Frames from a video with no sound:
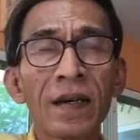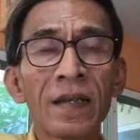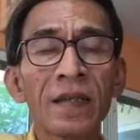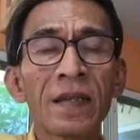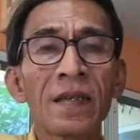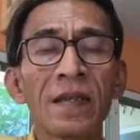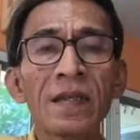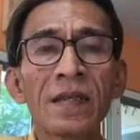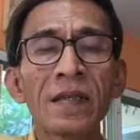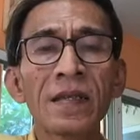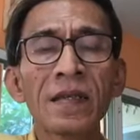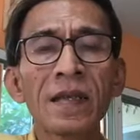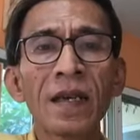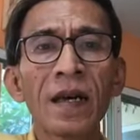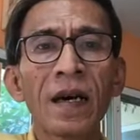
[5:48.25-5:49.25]
it
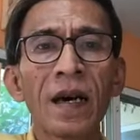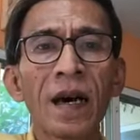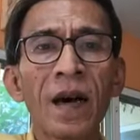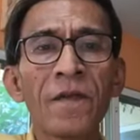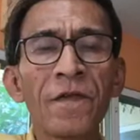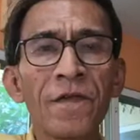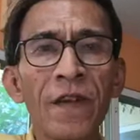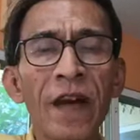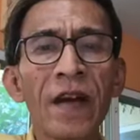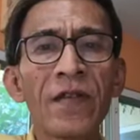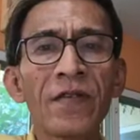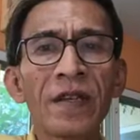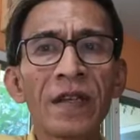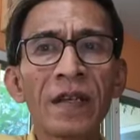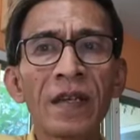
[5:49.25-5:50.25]
is a
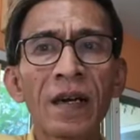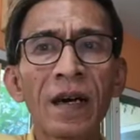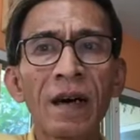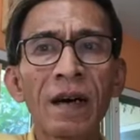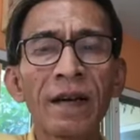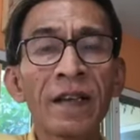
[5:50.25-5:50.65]
very